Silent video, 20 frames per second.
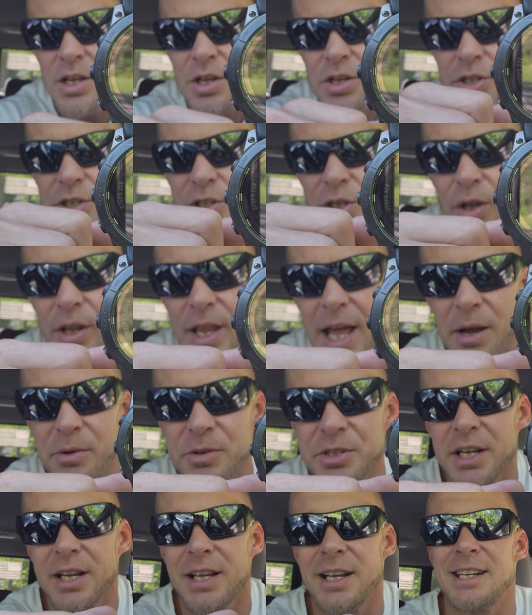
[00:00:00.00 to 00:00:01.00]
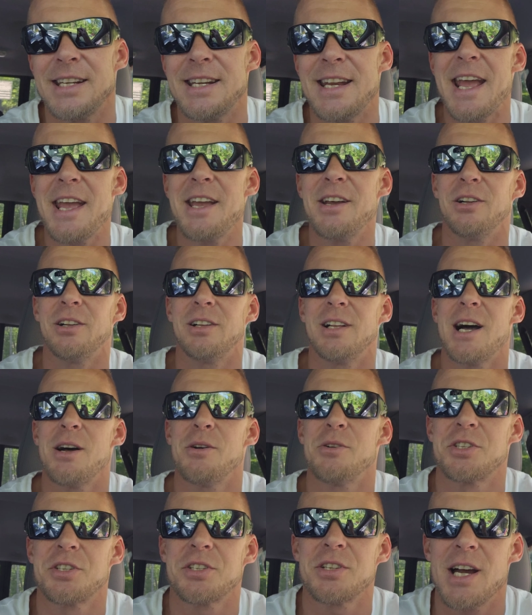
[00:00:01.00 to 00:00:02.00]
So that was like a nail. I
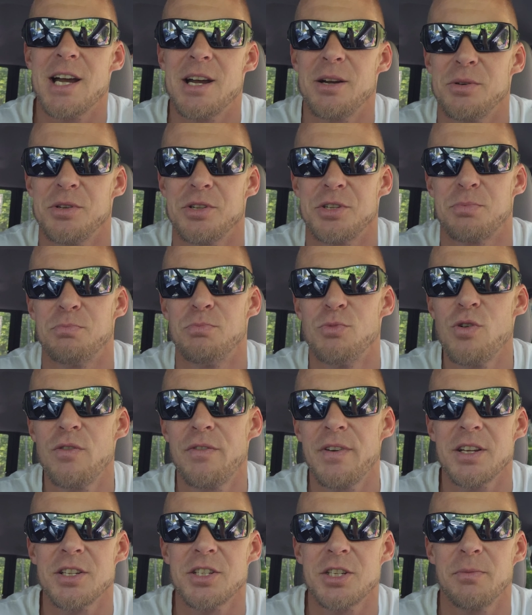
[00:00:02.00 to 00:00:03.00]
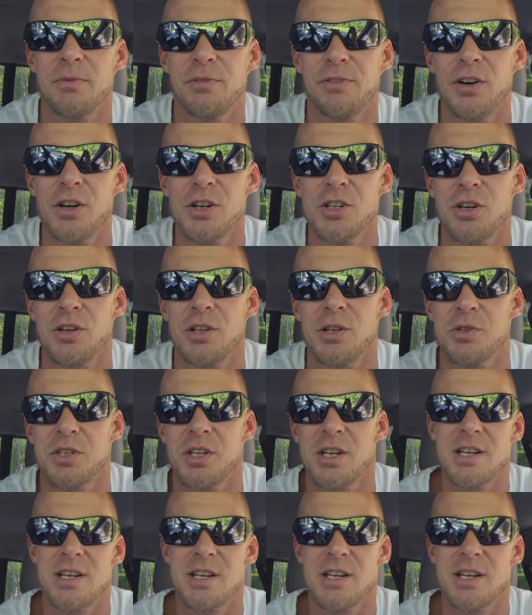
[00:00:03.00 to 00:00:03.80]
was moving some furniture and there was a